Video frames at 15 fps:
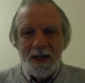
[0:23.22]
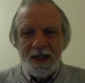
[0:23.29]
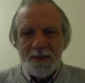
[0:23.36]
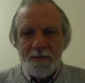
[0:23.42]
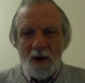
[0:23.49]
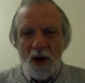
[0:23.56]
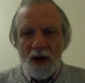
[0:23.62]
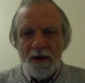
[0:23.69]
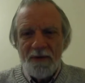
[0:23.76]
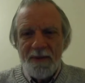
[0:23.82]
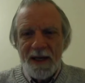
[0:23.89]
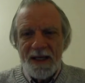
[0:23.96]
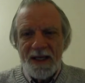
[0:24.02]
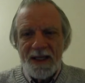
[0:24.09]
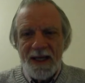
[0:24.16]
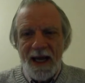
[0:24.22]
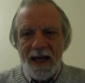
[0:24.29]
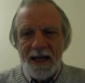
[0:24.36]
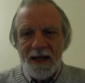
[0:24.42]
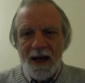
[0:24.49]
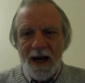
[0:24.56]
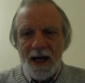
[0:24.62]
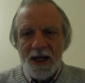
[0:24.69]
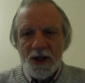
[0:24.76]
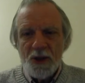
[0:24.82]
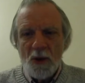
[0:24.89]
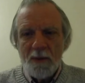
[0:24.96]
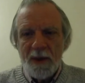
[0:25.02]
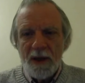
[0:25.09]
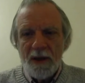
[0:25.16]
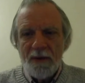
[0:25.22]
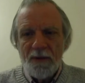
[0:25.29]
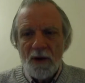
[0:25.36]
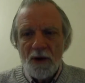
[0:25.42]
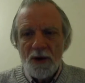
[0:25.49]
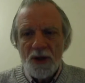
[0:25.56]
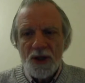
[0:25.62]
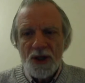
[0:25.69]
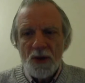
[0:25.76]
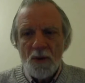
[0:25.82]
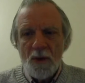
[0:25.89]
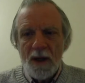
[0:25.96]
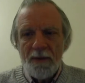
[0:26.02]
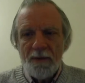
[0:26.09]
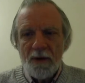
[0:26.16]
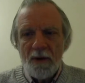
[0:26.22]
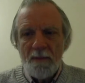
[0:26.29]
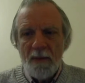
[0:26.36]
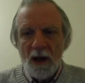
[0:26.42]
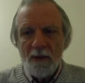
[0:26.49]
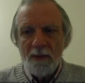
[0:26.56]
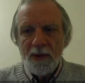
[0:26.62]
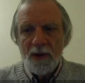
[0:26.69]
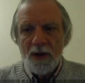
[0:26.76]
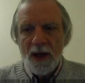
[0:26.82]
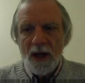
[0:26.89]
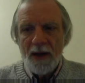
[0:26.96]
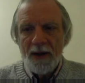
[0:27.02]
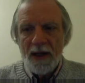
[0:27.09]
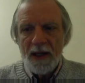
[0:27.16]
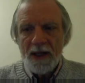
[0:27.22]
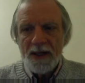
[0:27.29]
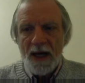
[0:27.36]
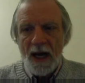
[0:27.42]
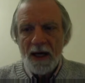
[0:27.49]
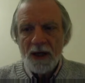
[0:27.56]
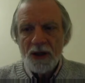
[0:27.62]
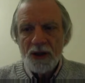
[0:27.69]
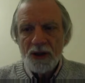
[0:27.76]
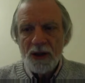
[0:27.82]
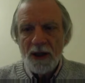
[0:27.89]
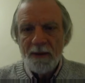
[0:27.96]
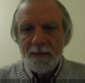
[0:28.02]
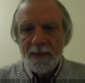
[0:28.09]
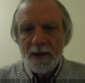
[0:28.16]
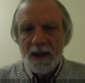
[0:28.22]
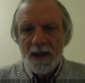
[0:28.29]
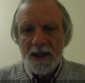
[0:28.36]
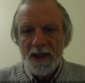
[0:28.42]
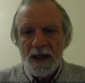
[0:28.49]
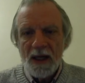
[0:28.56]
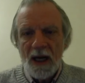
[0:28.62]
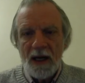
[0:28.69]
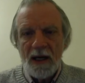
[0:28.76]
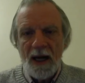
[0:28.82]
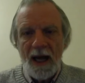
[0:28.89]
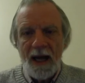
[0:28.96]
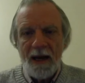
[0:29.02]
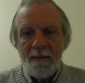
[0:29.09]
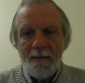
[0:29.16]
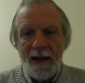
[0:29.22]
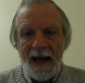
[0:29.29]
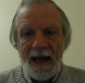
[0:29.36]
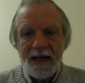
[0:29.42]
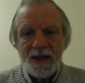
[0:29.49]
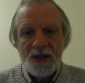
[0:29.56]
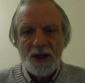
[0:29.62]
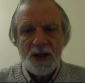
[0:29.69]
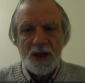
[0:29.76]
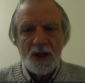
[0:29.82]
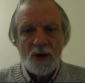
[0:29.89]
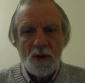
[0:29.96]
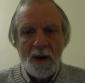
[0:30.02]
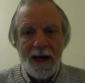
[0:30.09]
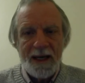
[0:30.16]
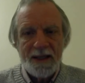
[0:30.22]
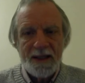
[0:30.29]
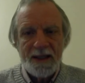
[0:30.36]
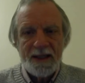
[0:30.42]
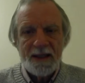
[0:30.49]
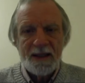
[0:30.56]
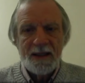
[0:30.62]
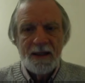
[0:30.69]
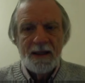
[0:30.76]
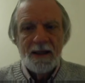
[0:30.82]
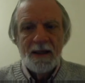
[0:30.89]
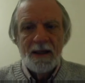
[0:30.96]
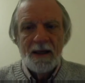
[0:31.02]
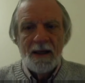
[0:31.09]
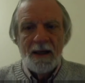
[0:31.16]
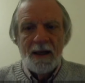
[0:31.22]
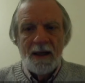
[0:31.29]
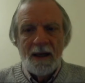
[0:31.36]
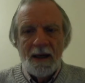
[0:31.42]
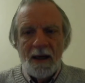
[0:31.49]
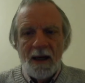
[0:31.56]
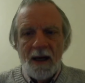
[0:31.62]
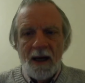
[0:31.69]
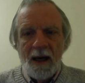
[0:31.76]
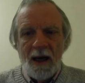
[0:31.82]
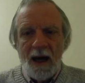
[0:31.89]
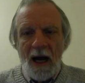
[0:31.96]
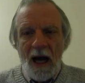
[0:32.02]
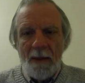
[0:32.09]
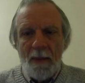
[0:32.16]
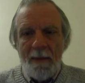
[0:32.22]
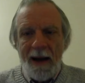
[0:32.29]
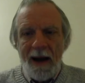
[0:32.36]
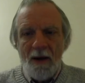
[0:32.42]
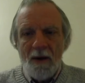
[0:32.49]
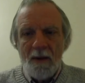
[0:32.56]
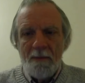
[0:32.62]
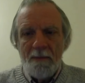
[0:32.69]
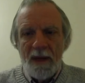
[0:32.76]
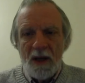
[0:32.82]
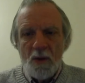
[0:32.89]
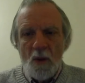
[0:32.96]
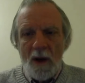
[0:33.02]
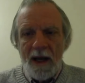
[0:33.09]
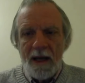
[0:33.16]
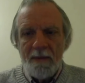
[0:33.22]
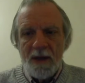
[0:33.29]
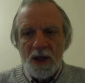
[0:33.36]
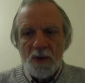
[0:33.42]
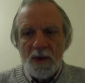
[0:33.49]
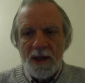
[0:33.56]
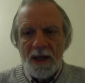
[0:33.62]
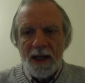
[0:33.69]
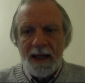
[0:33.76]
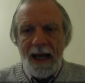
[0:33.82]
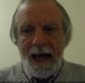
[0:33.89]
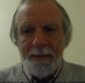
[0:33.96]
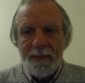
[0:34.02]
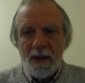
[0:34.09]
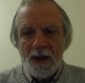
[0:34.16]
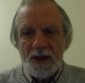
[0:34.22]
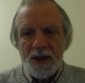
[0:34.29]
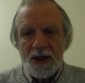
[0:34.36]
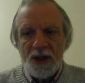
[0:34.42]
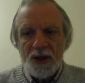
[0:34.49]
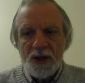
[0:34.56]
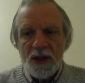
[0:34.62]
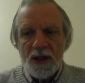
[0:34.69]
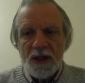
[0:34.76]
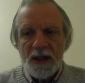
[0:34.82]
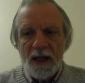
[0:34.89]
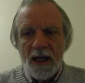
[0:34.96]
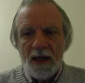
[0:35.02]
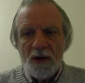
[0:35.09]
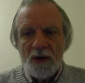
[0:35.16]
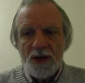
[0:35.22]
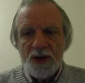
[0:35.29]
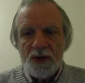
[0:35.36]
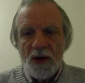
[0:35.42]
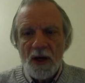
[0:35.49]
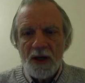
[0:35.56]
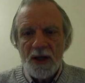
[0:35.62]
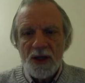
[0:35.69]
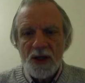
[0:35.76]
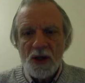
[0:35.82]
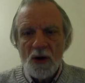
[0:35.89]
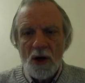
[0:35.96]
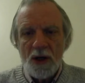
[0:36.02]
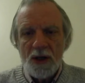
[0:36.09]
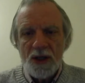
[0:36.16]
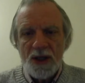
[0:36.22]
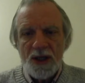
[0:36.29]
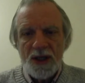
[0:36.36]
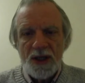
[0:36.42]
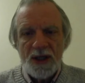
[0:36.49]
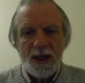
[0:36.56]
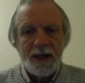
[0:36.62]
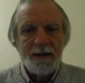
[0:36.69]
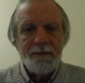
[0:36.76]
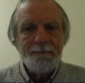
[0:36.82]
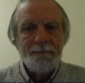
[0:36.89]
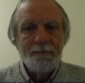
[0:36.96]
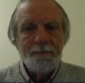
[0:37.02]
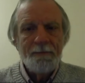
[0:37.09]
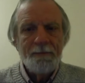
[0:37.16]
This part of my stay in Oz will be the furthest away from Melbourne on the entire trip until I head back to the U S. I'm about midway between the capital district and Australia's largest city.